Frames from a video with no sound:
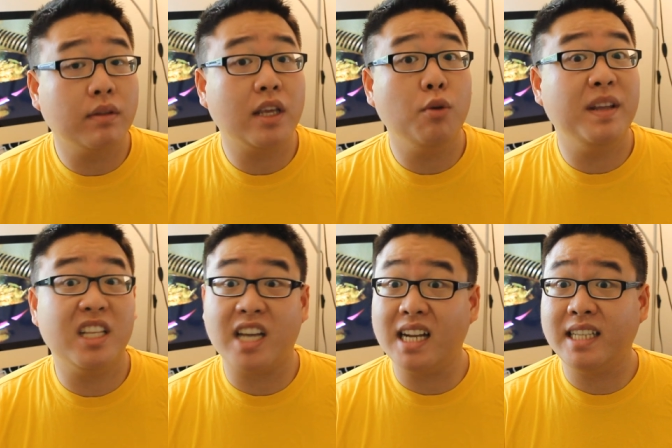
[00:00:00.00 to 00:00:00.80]
don't think you've been
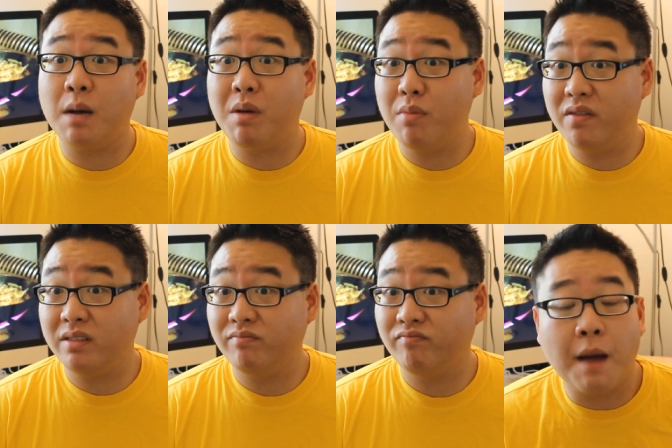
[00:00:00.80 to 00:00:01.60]
to Chinatown, my
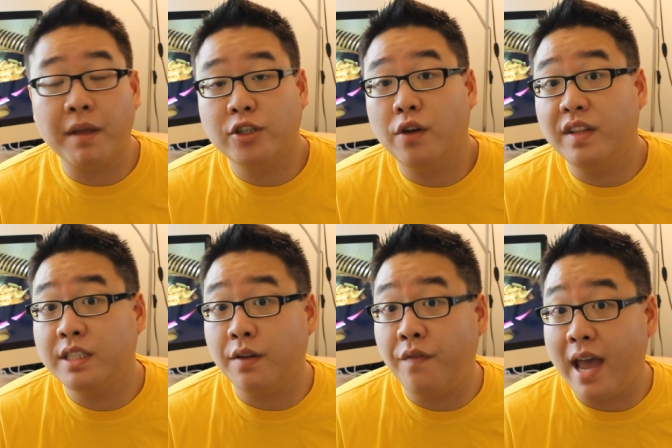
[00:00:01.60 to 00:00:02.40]
brother. I'm not sure if
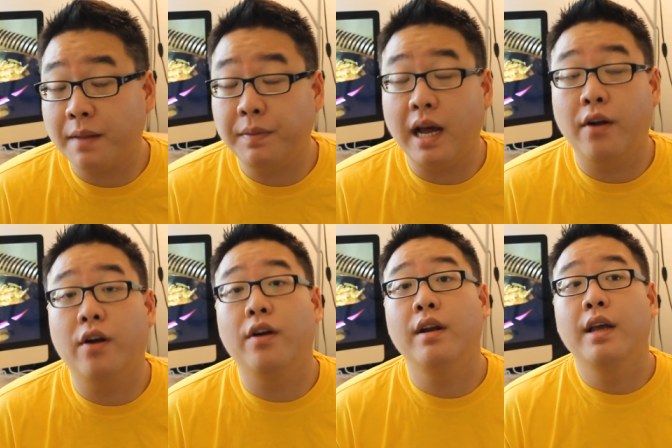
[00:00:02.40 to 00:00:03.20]
this is a fact, but I
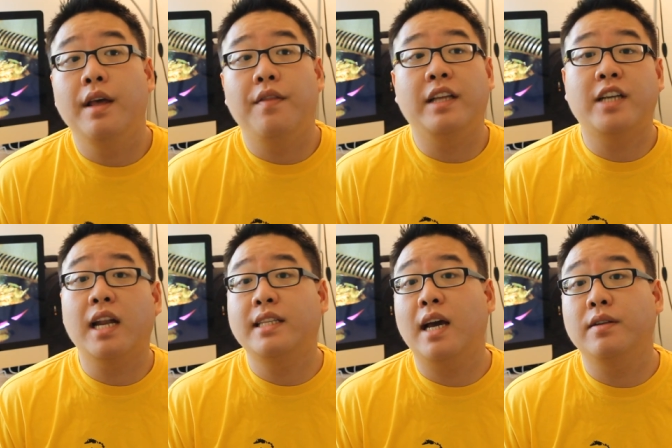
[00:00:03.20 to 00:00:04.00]
heard that
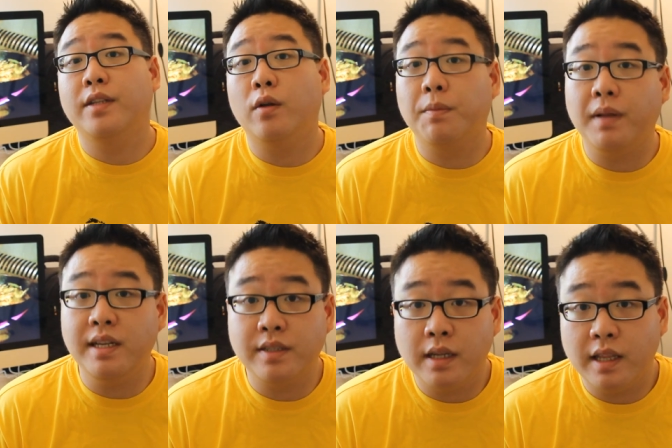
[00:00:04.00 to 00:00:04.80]
Chinatown is the only
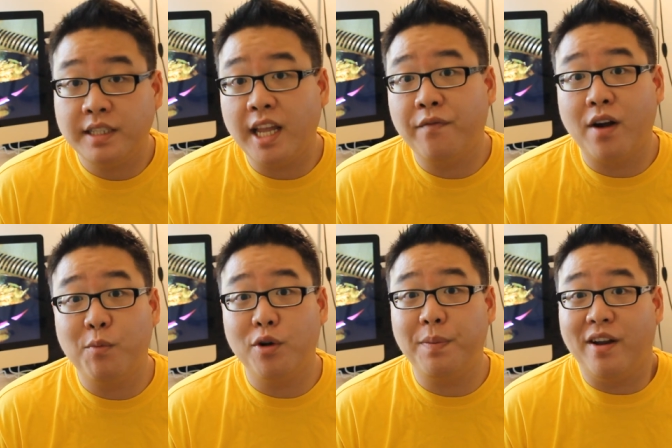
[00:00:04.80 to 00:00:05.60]
place that State
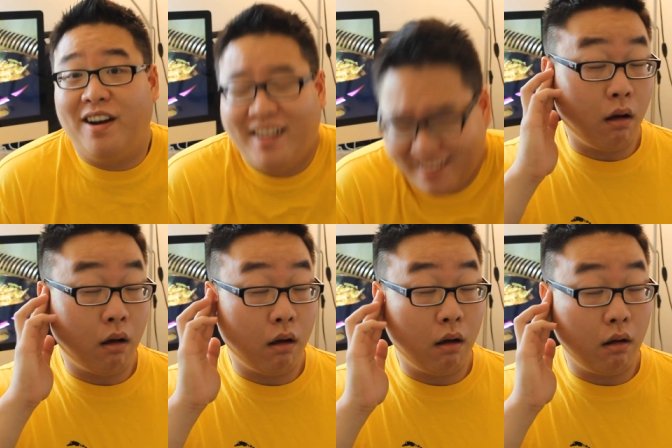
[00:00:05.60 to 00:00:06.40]
Farm won't appear.
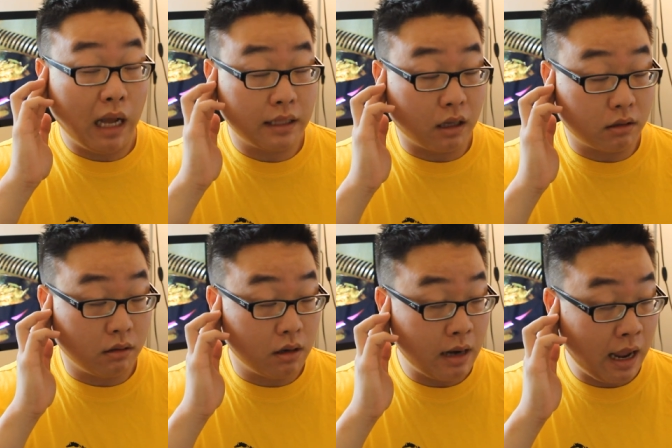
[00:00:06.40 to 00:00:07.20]
Oh, uh, like the
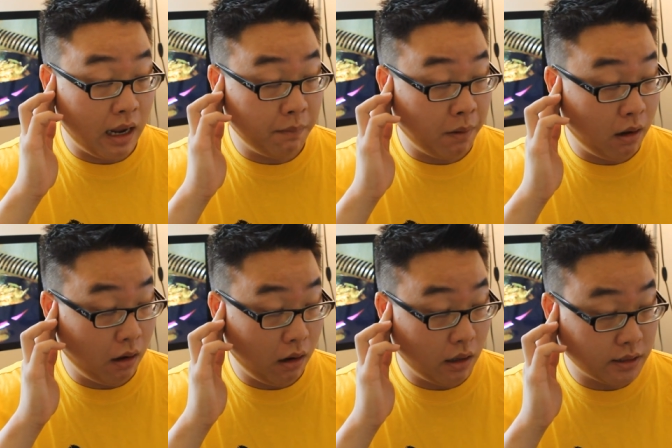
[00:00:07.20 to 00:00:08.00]
good
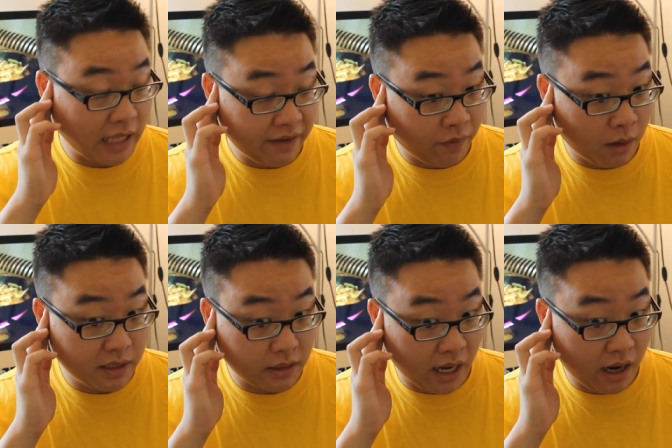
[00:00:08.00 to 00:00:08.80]
neighbor, State Farm is